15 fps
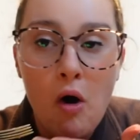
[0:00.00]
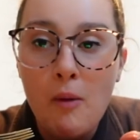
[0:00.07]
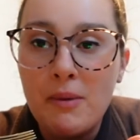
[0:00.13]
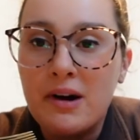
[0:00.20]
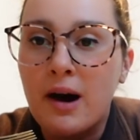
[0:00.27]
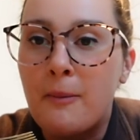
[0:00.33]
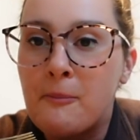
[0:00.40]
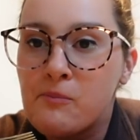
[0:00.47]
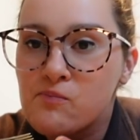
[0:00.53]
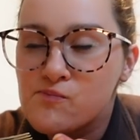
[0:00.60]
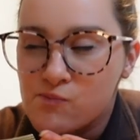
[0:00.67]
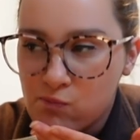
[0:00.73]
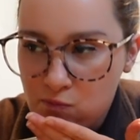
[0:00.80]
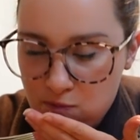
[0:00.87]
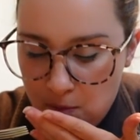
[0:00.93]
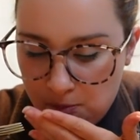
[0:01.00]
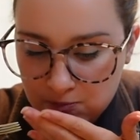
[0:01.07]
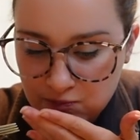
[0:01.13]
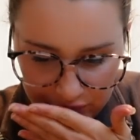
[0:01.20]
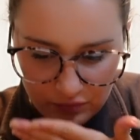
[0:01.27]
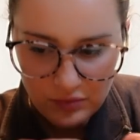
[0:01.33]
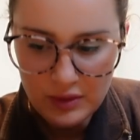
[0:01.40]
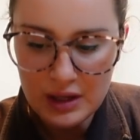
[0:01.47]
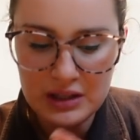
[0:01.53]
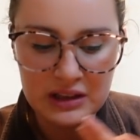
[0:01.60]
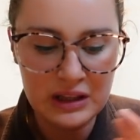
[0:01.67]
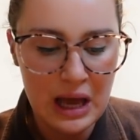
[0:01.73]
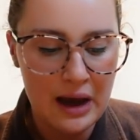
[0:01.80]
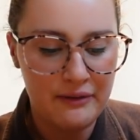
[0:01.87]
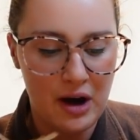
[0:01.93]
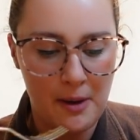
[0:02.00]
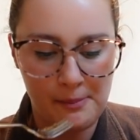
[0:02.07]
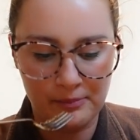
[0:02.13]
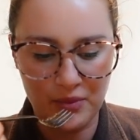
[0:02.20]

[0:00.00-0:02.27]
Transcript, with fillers: Oh my god. Lava.